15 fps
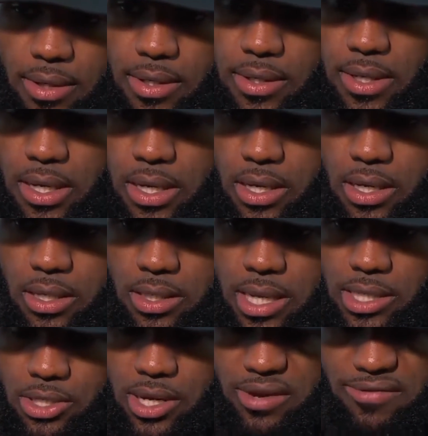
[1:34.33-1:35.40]
and
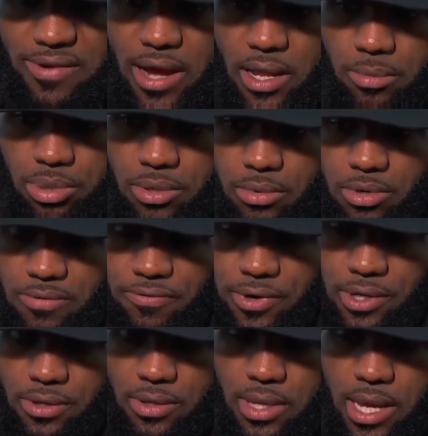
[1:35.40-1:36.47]
not try to foul and put them on a
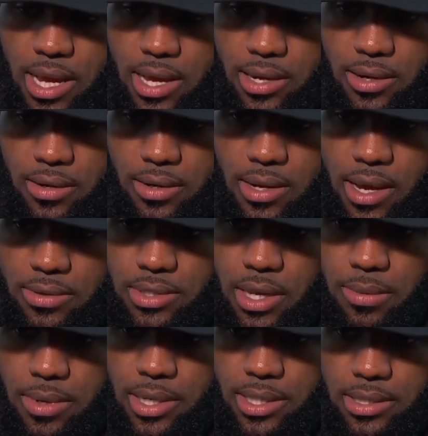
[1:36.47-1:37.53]
free throw line. And I was
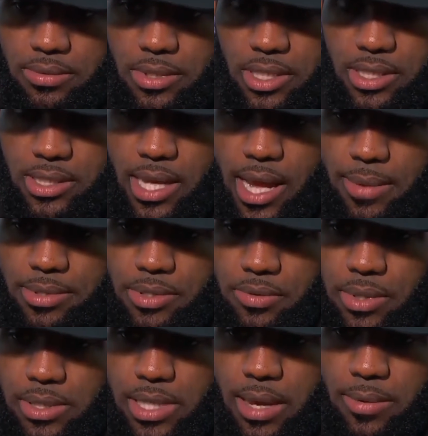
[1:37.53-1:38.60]
able to get some good stops and
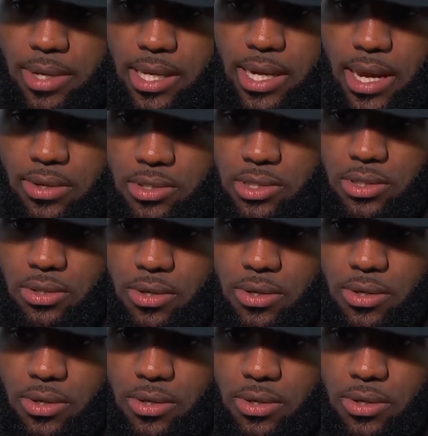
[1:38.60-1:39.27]
we was able to get out and